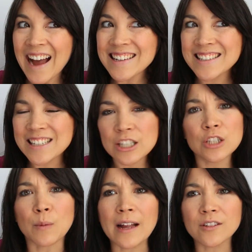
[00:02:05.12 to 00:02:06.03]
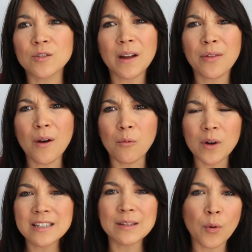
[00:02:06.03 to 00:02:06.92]
I still sweat. So I thought,
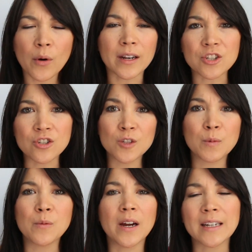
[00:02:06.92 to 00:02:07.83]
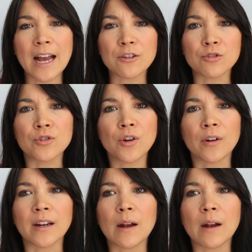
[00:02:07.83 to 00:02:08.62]
what is the point? I should just be wearing natural deodorant.